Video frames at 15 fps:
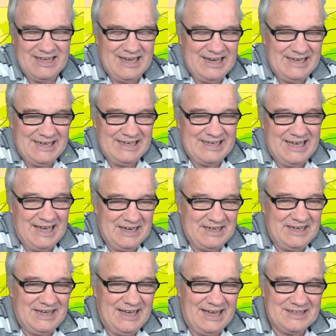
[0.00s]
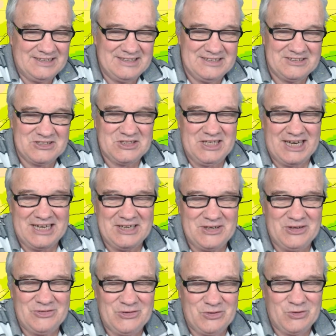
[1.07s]
and he cut it out and stuck it
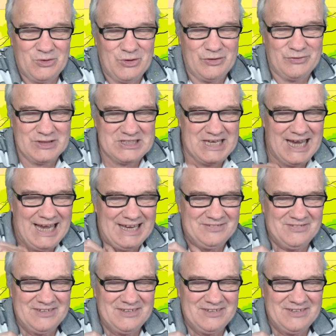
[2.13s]
on the door of his hut,